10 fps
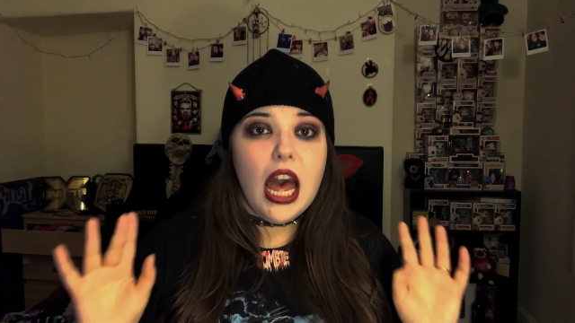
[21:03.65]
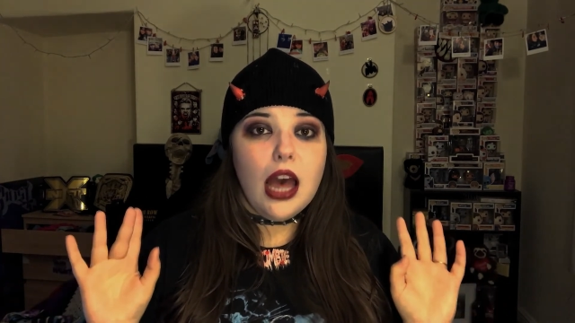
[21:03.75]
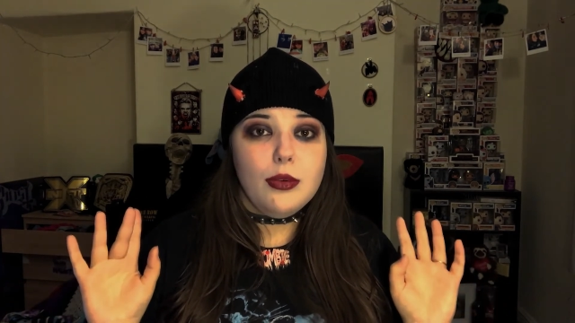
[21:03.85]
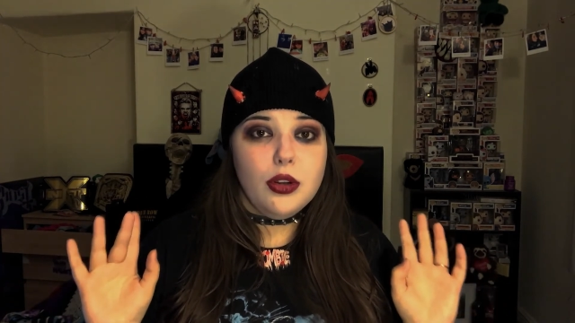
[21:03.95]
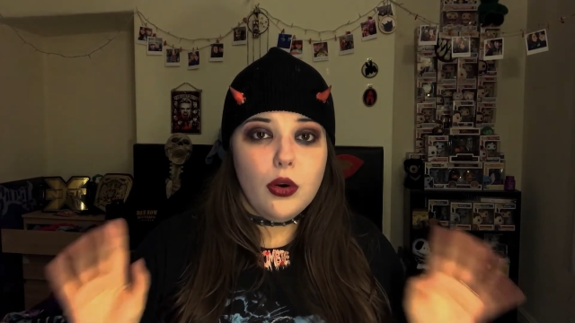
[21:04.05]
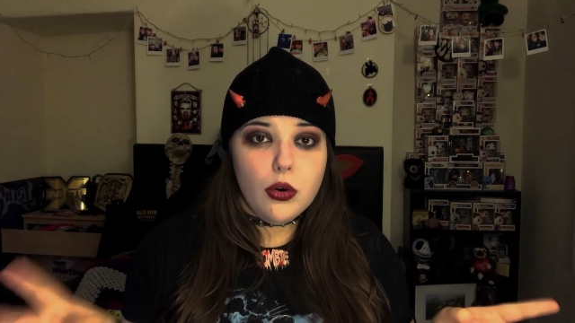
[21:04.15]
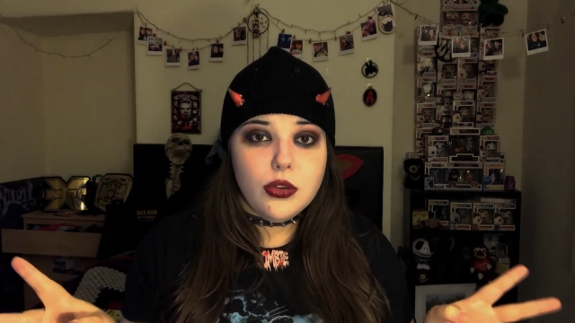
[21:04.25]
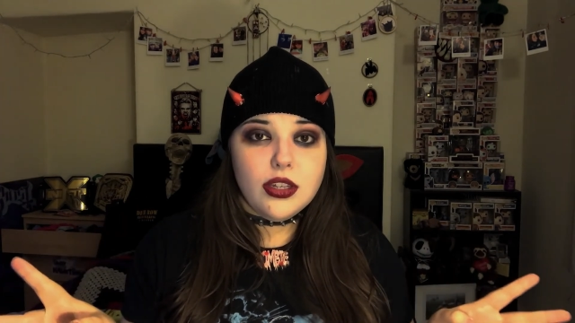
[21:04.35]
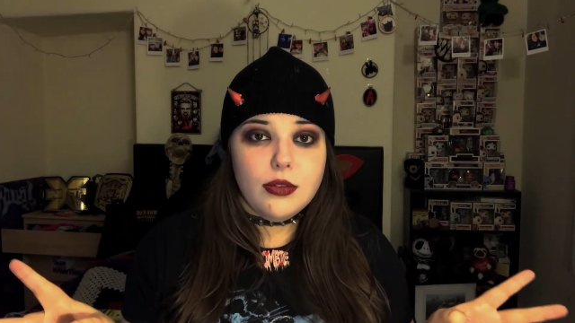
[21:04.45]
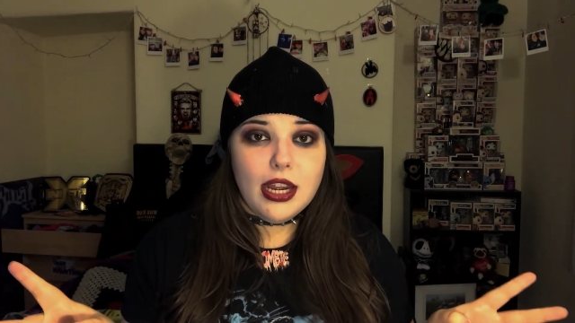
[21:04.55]
I would
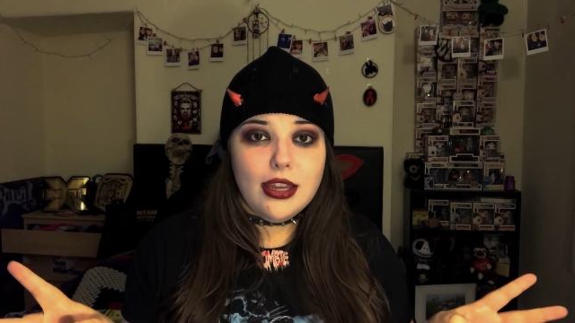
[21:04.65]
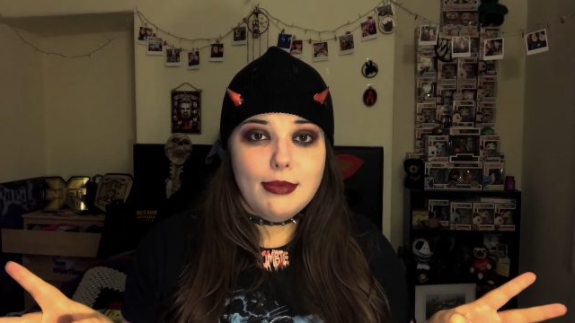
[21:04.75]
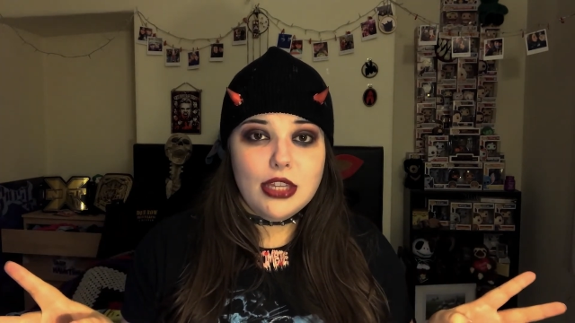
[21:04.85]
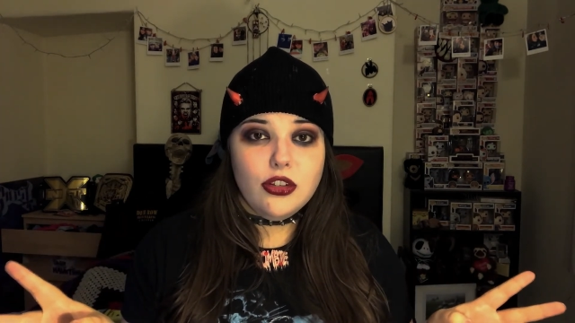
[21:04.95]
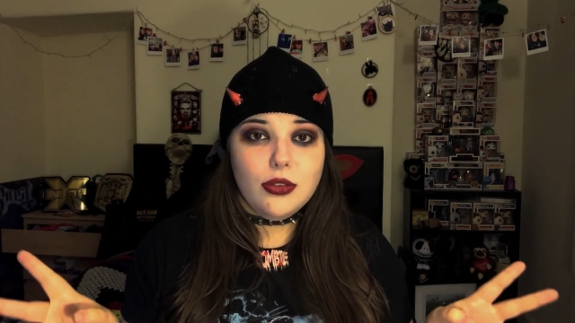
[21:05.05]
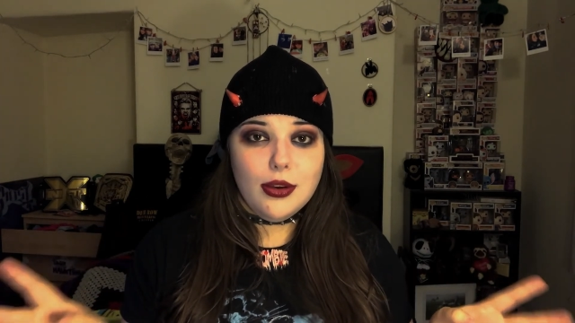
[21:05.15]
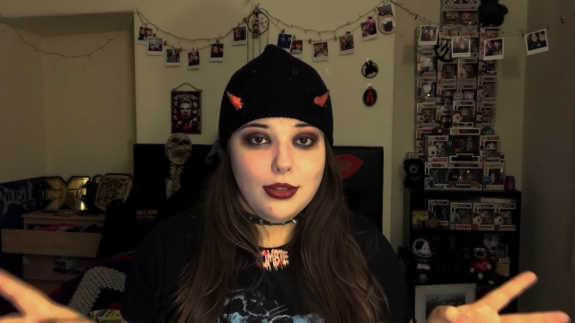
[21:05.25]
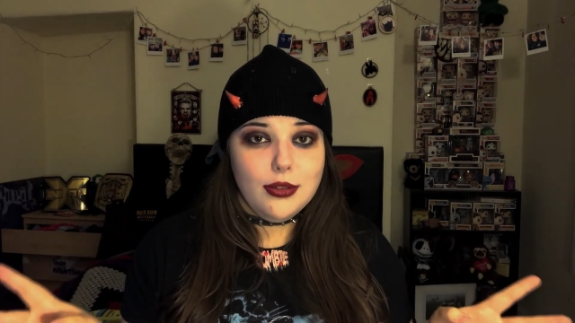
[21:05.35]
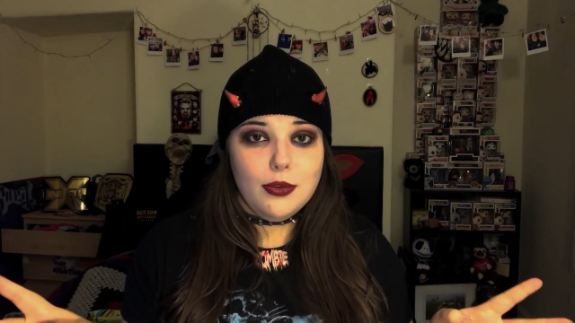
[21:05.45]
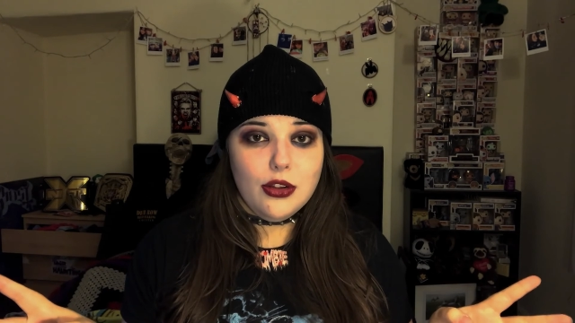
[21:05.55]
also recommend you
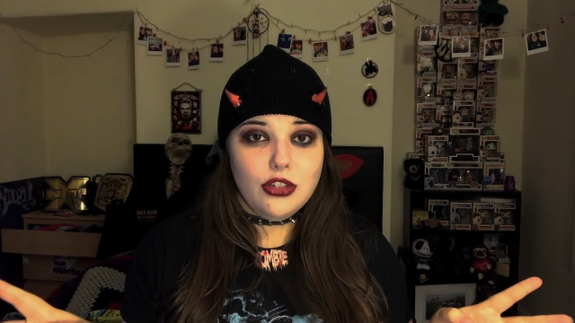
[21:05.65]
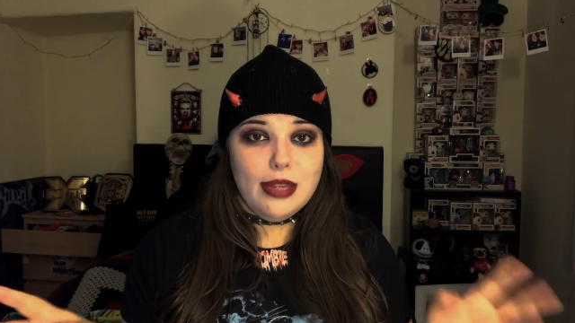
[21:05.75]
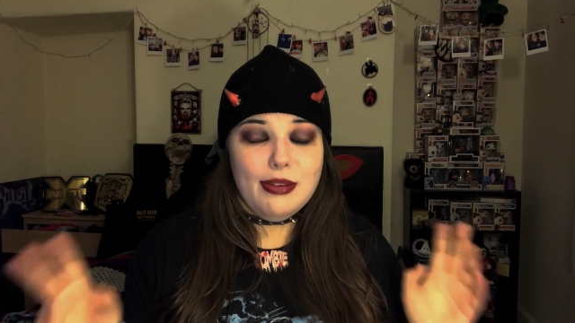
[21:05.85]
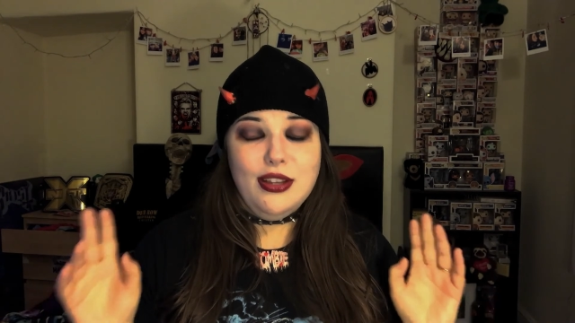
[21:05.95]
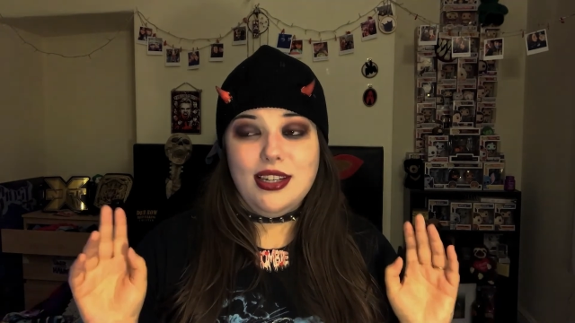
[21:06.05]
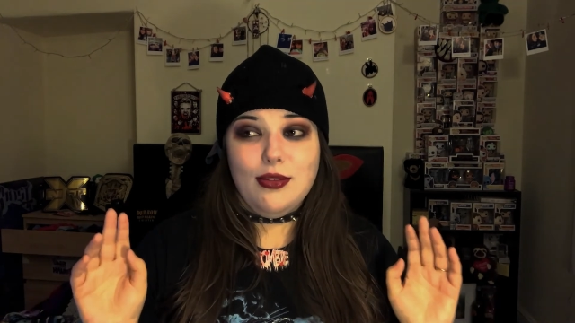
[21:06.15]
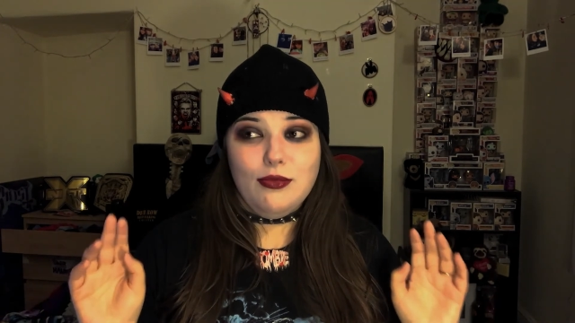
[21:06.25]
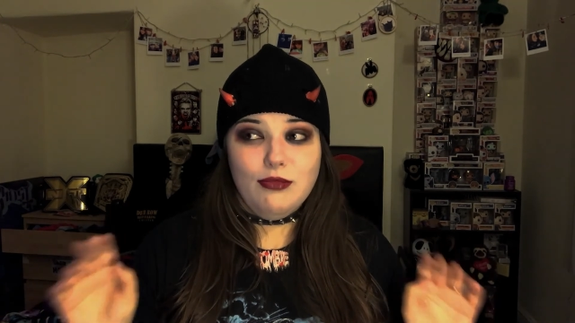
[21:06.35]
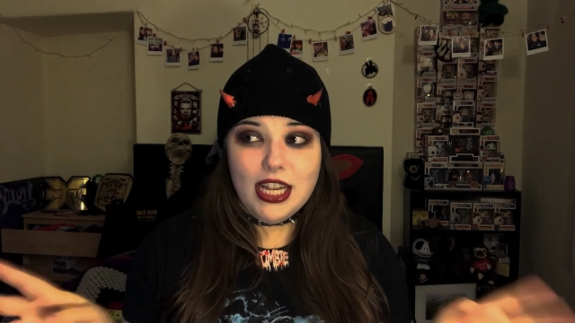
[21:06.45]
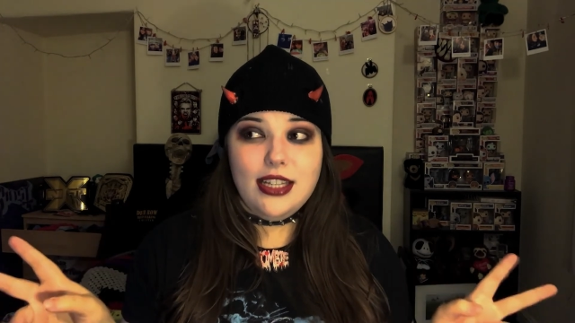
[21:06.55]
going to watch it, because I
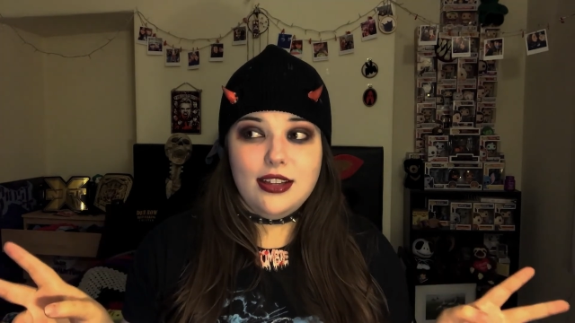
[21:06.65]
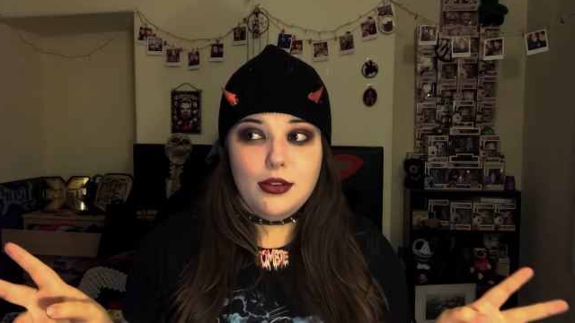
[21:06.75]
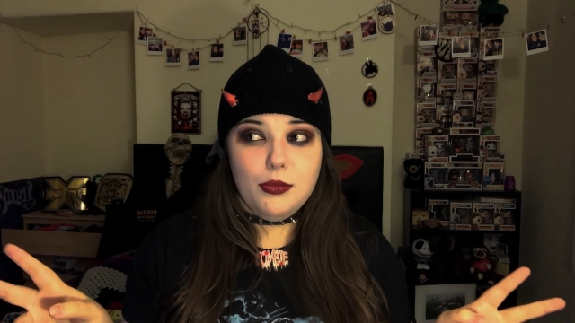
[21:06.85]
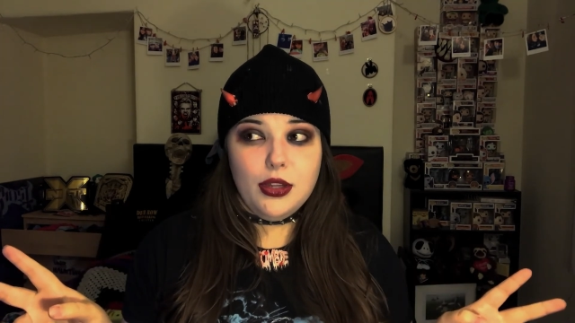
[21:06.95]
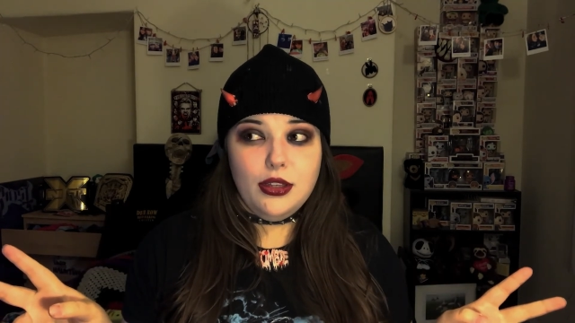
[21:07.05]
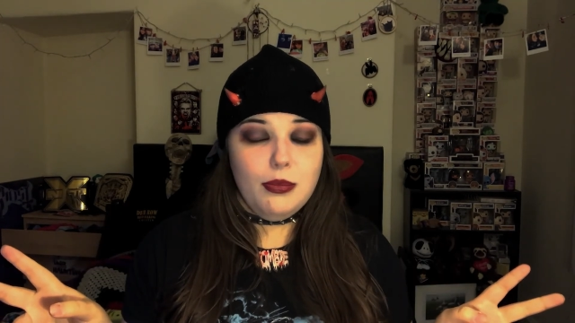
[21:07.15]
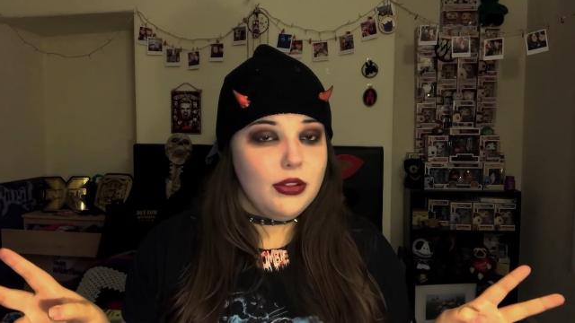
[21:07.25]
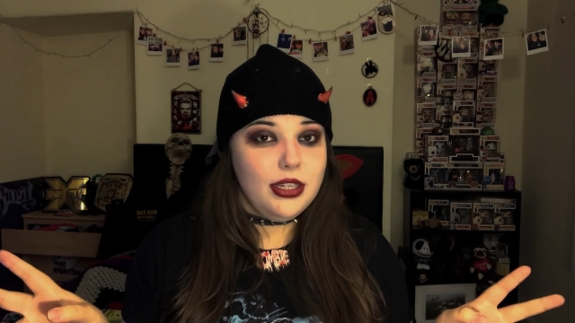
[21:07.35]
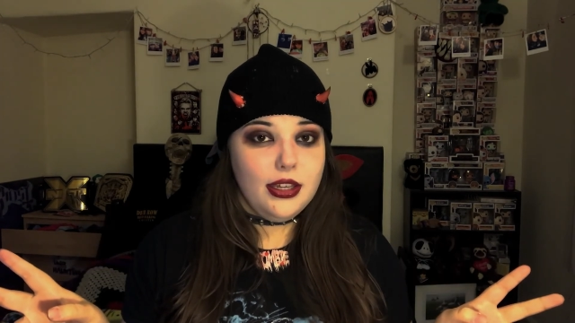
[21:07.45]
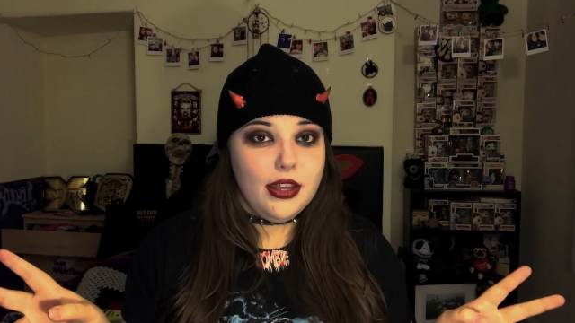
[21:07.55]
really don't want you
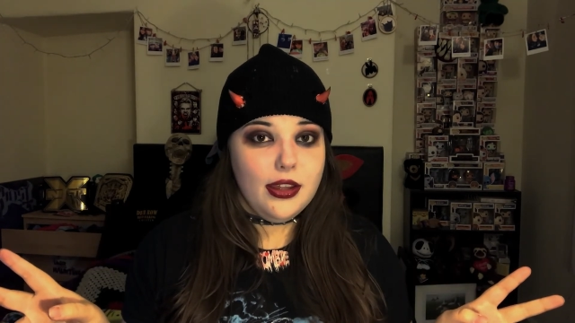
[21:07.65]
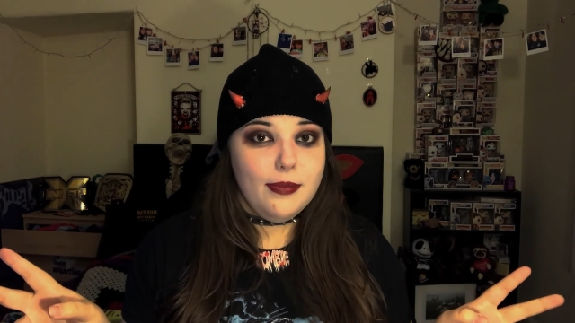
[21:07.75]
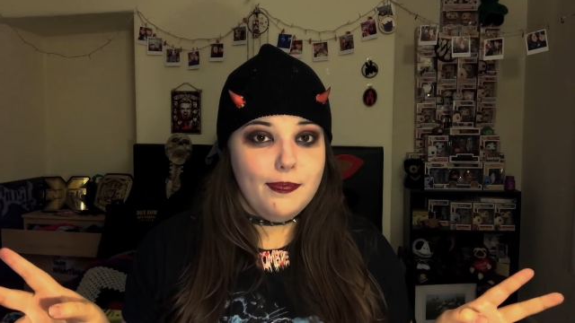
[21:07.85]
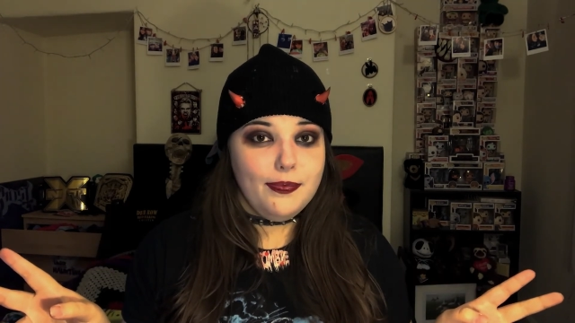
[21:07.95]
pulling a Kurt.